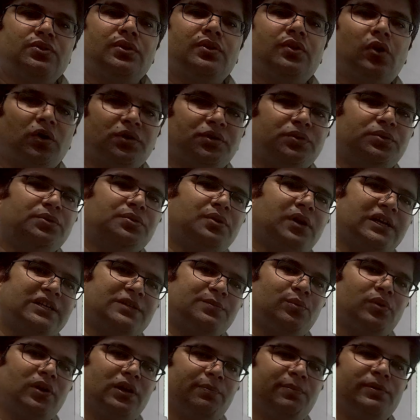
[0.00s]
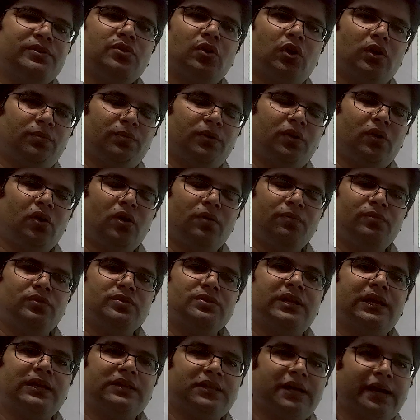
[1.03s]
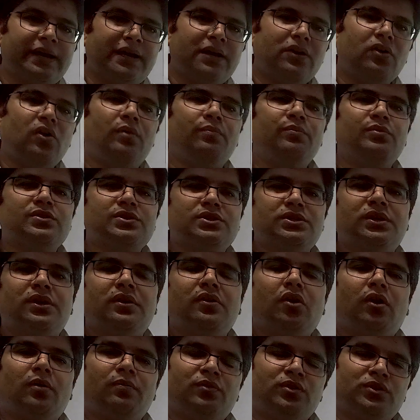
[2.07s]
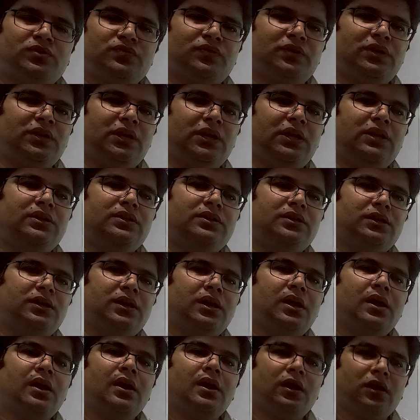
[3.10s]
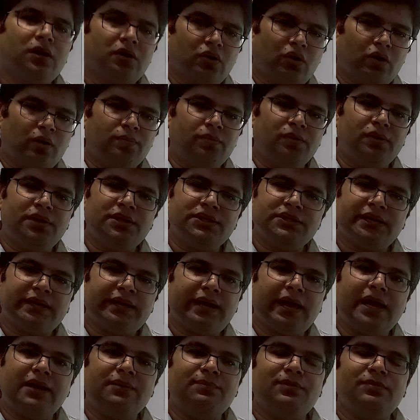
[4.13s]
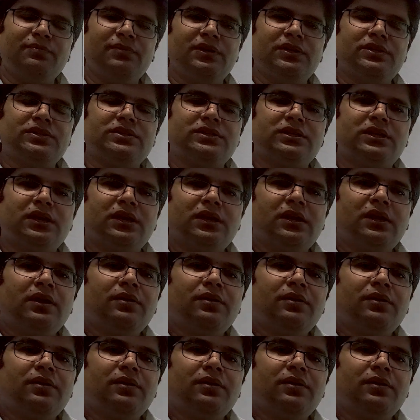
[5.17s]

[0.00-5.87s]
So in order to transport lipid soluble hormones like thyroid hormones, steroid hormones, we need globulins and albumins.